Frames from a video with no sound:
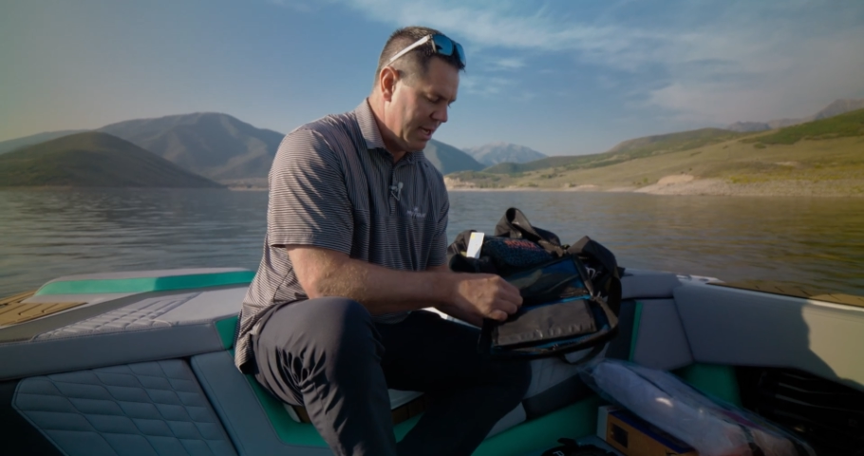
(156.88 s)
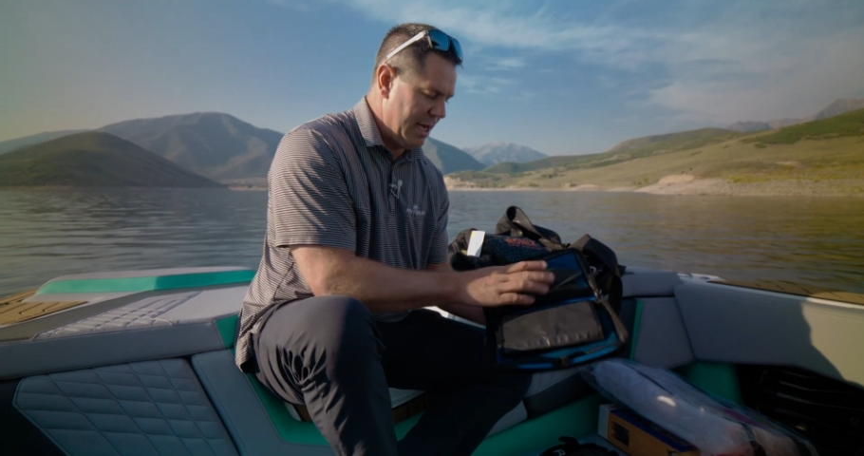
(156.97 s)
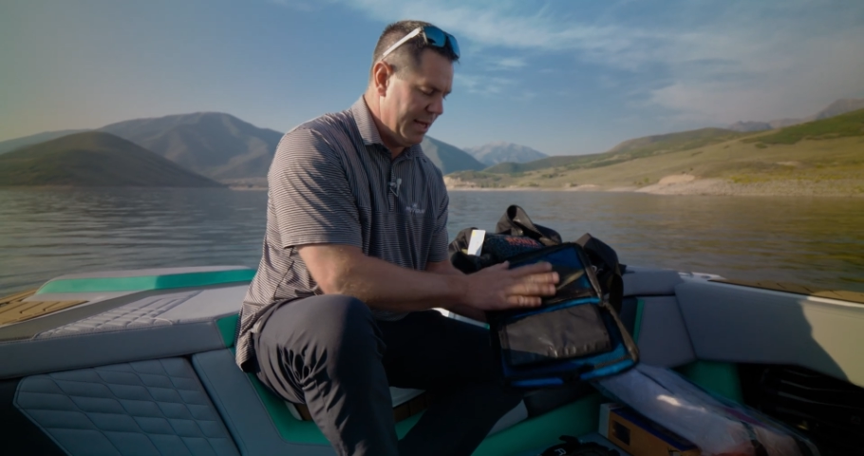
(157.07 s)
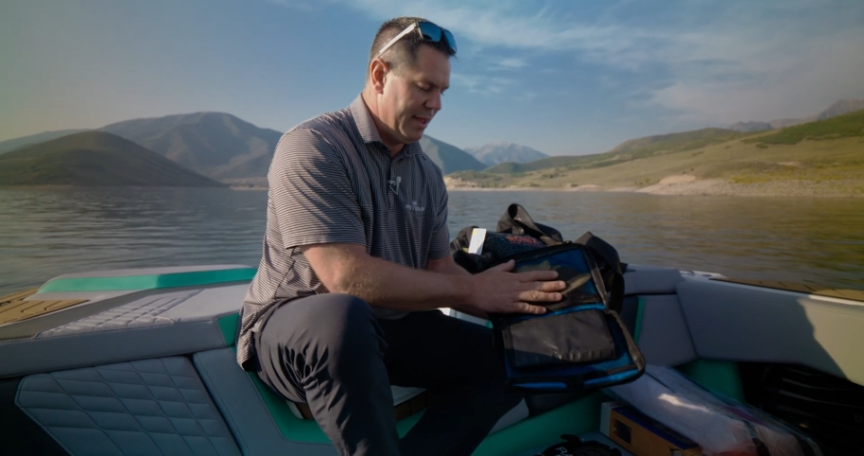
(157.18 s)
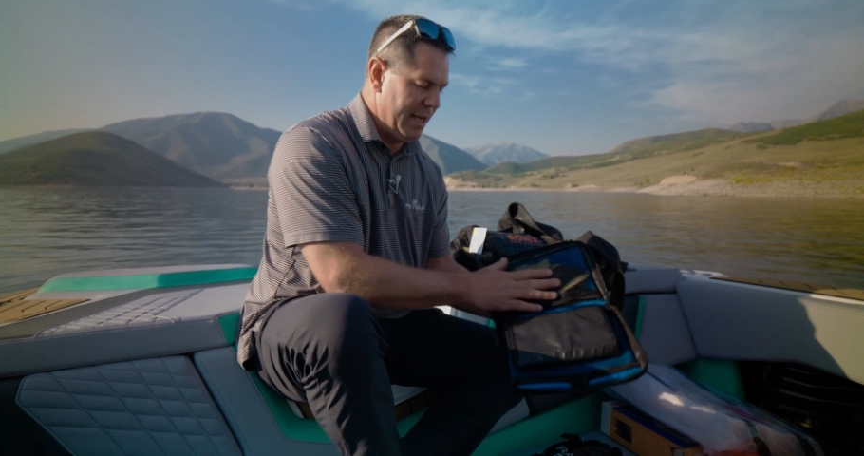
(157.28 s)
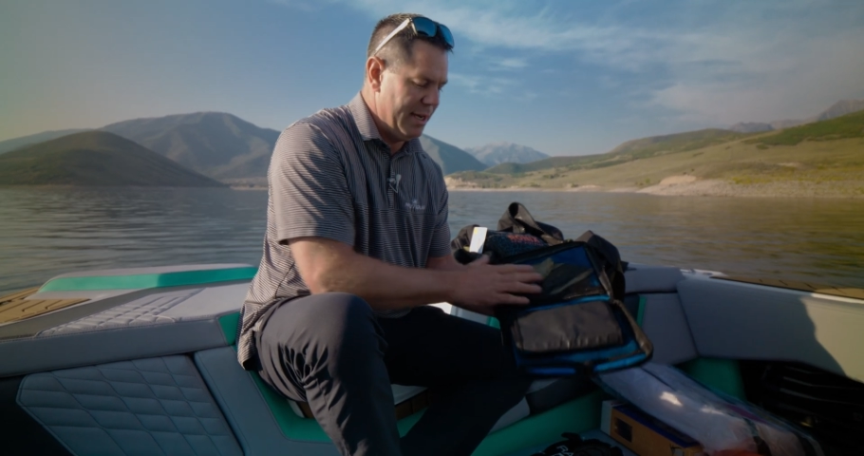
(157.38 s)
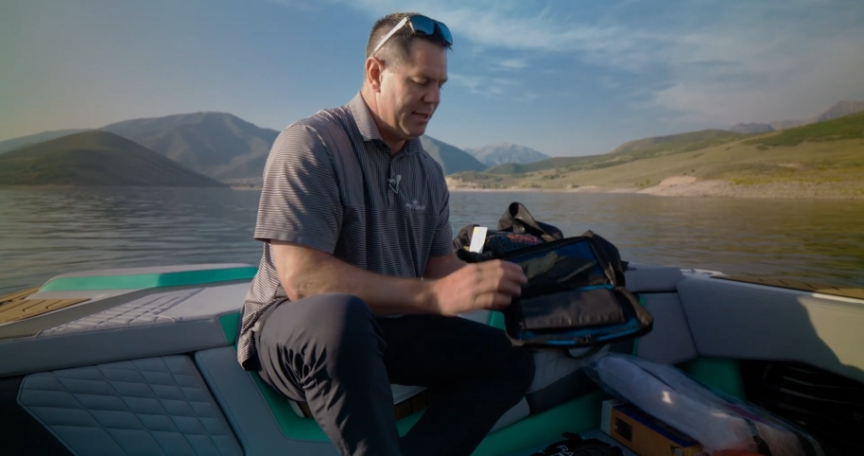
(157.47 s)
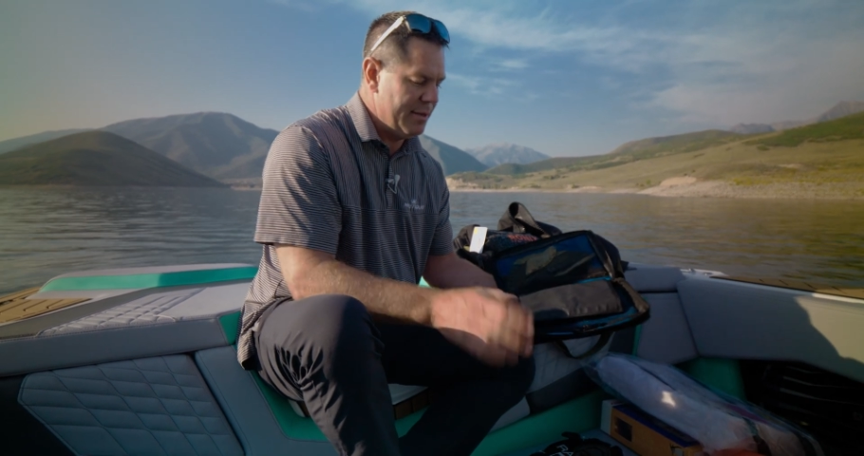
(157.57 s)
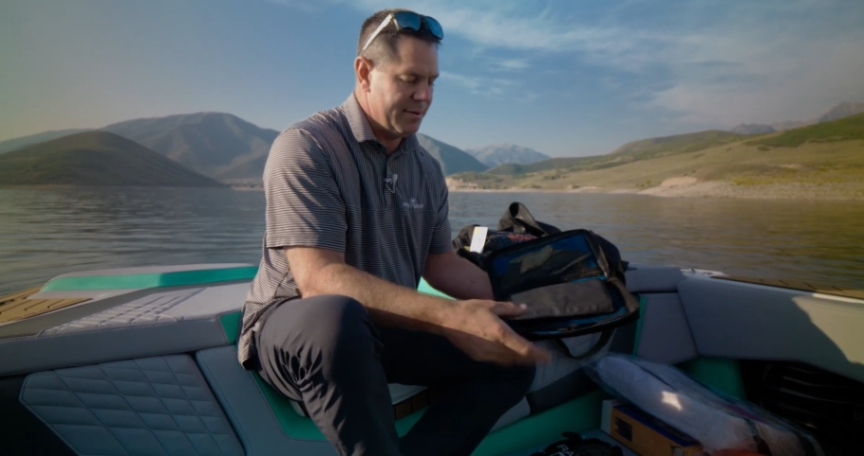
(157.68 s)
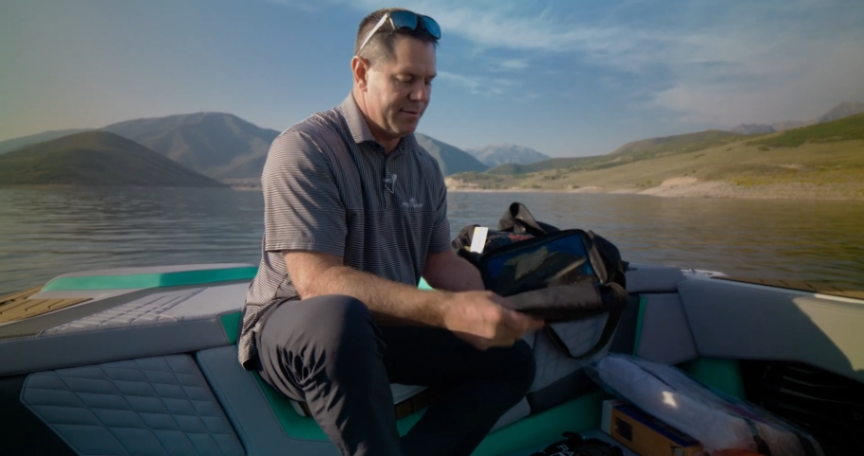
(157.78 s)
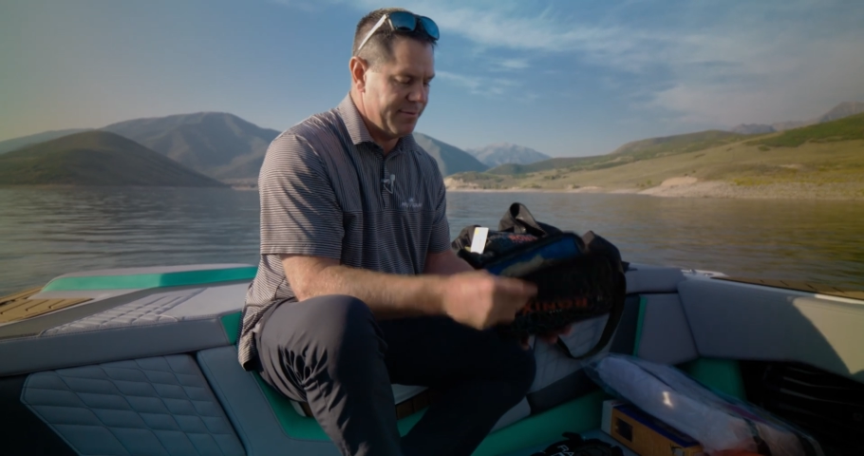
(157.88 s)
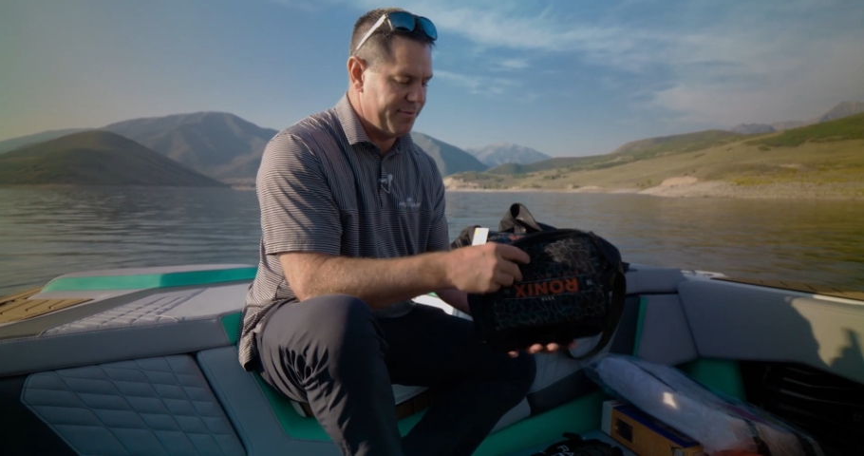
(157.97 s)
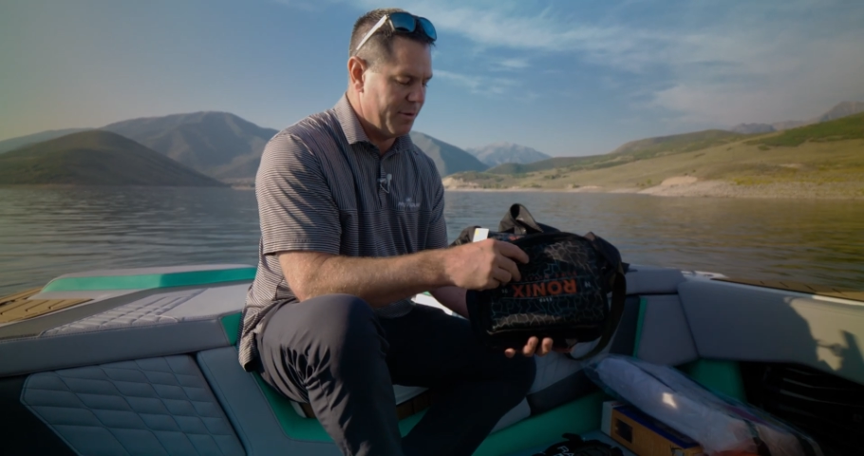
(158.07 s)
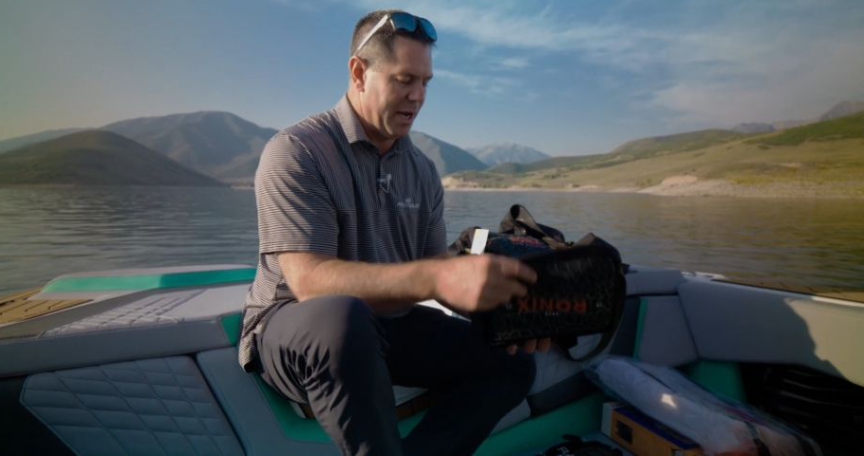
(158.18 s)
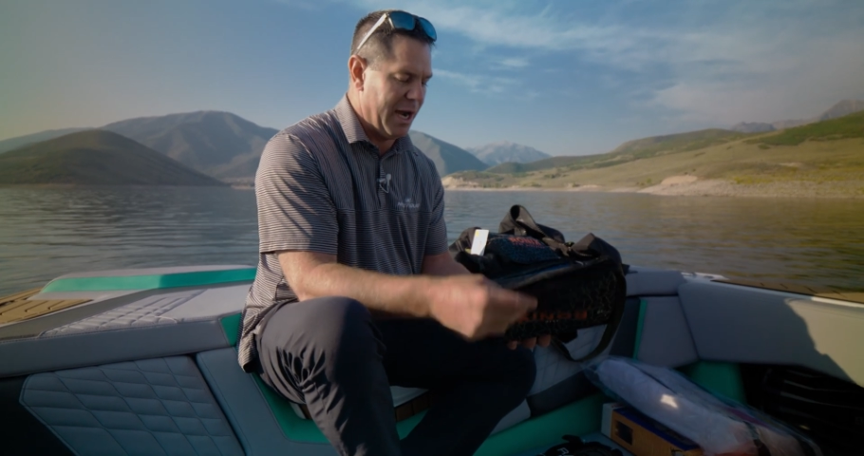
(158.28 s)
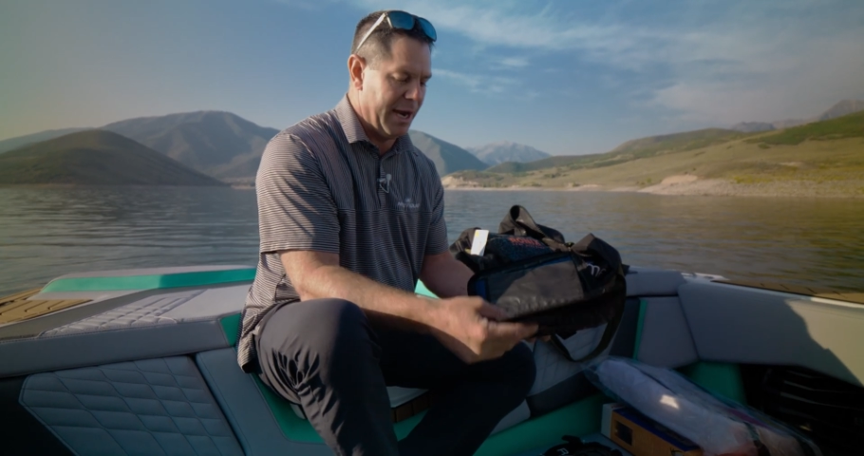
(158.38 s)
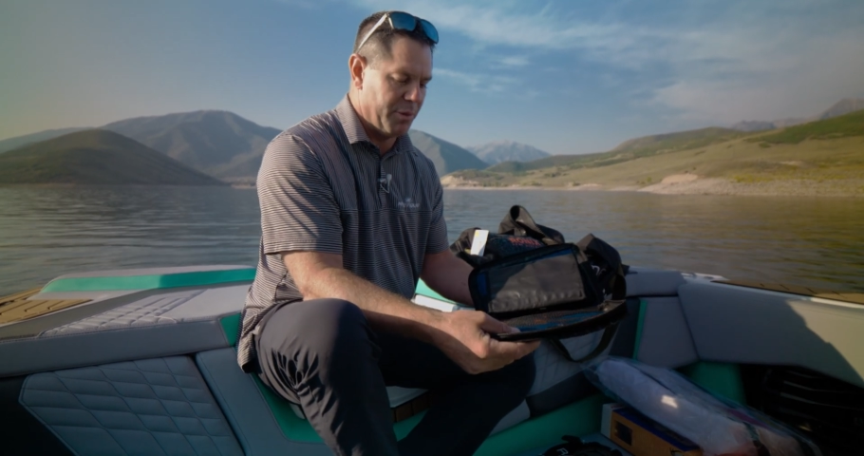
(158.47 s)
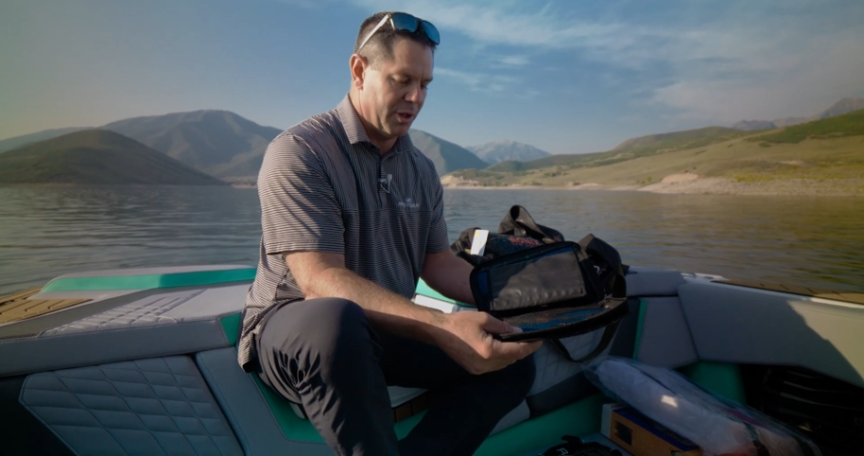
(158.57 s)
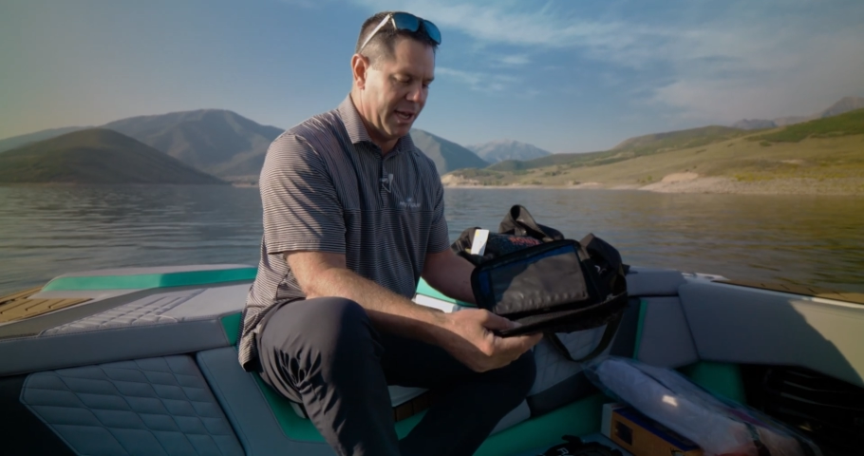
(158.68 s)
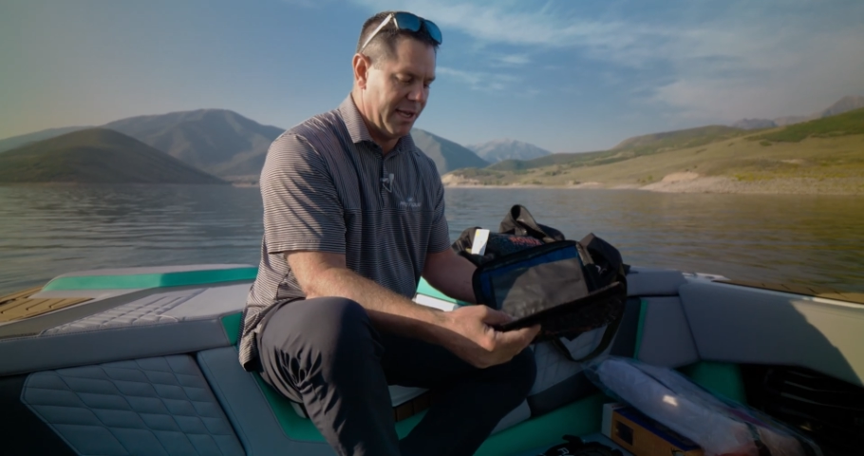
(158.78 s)
and then for my
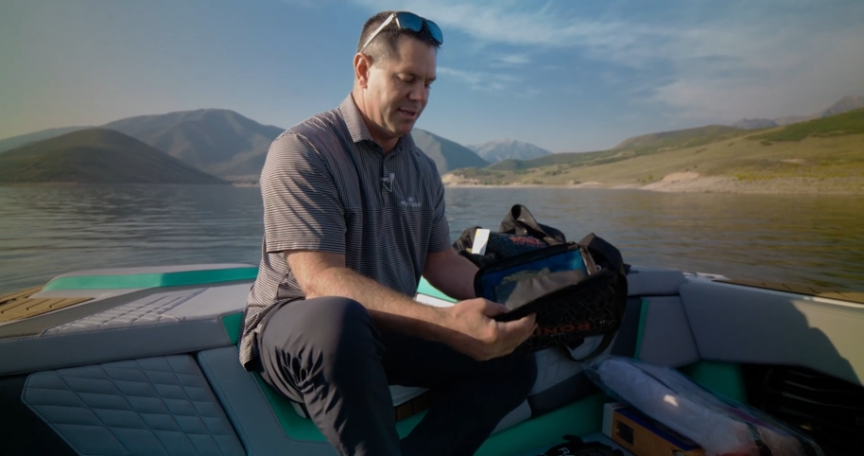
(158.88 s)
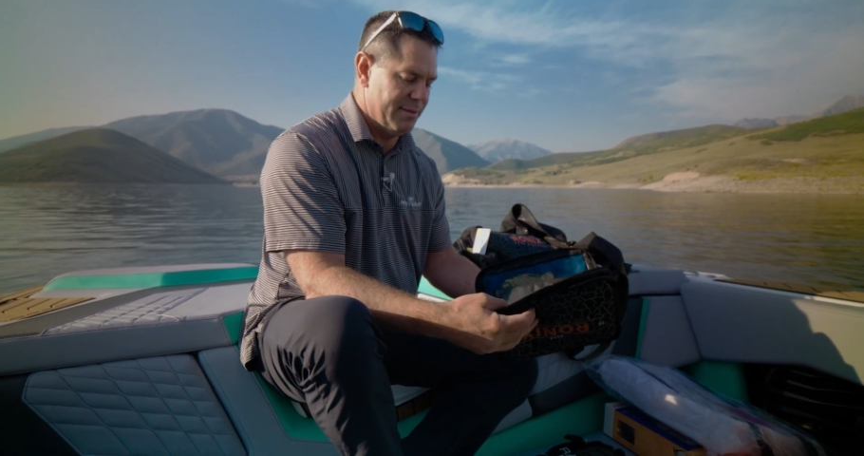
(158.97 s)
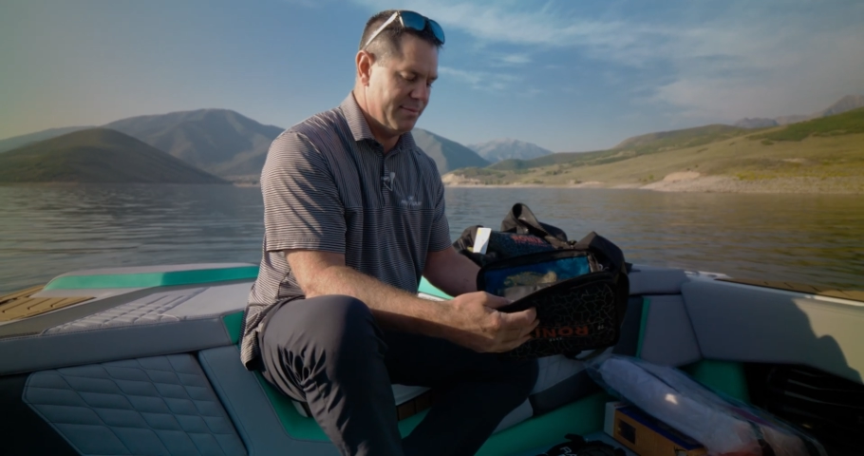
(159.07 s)
Hyperlite,